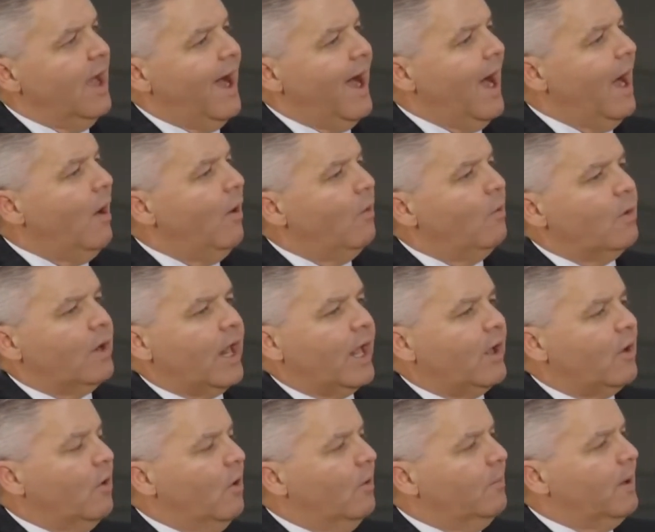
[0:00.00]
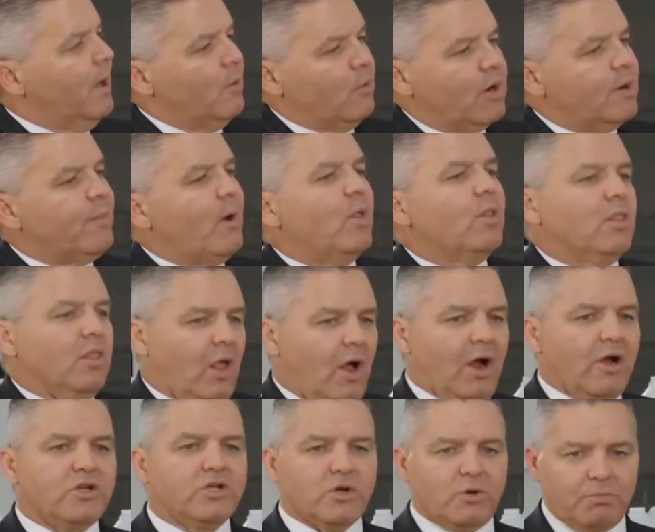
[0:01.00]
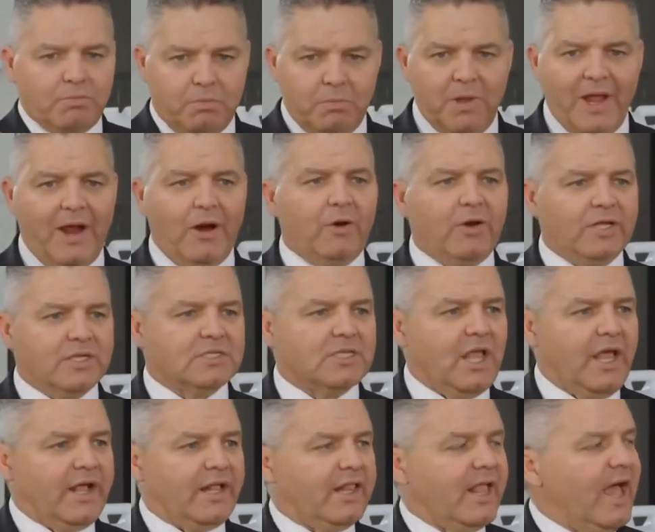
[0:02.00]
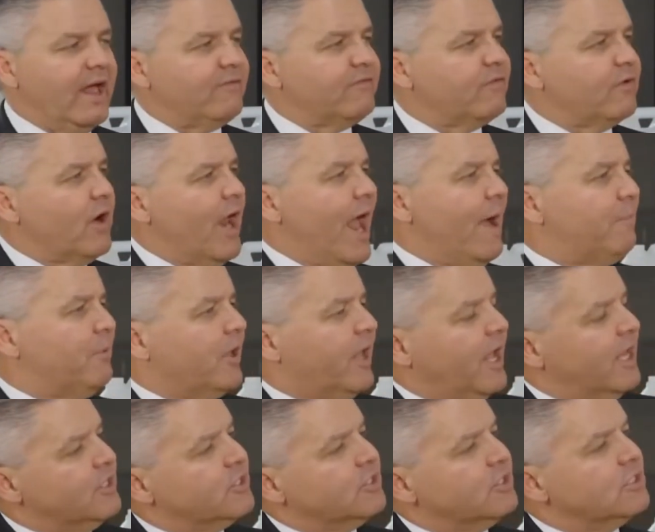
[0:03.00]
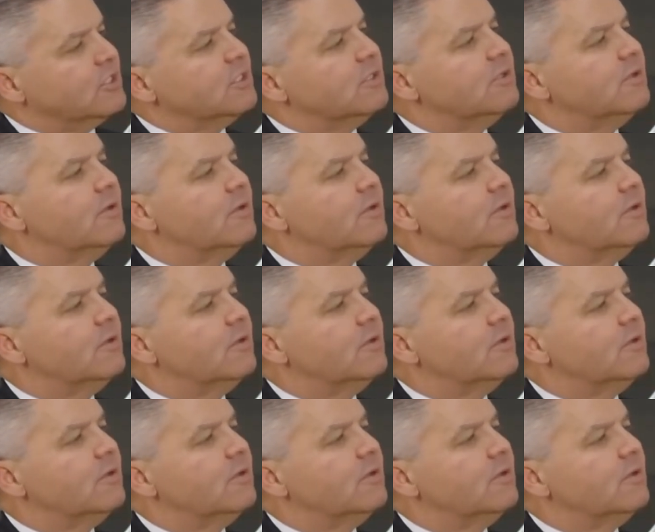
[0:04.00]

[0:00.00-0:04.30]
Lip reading: How would I go about, what about larger areas like that for applications?